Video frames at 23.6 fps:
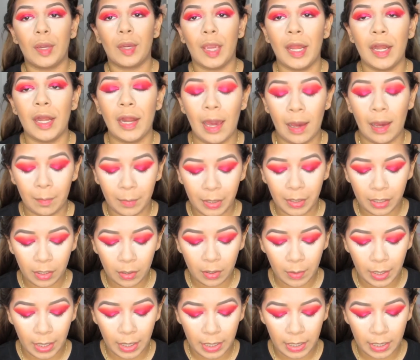now I'm gonna go
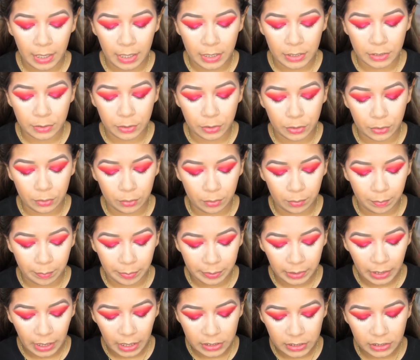ahead and do
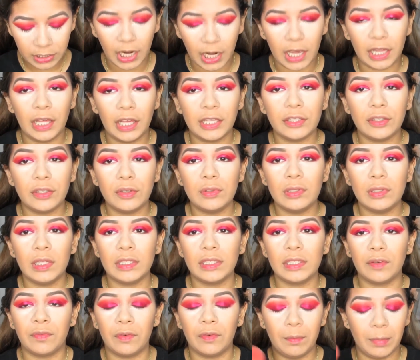blush. I like to use a
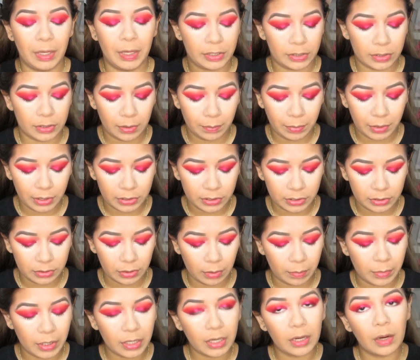different mixture of blushes, so
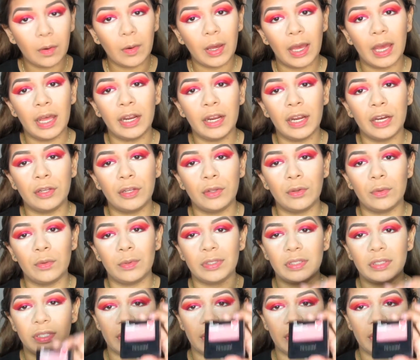I'm gonna go ahead and use this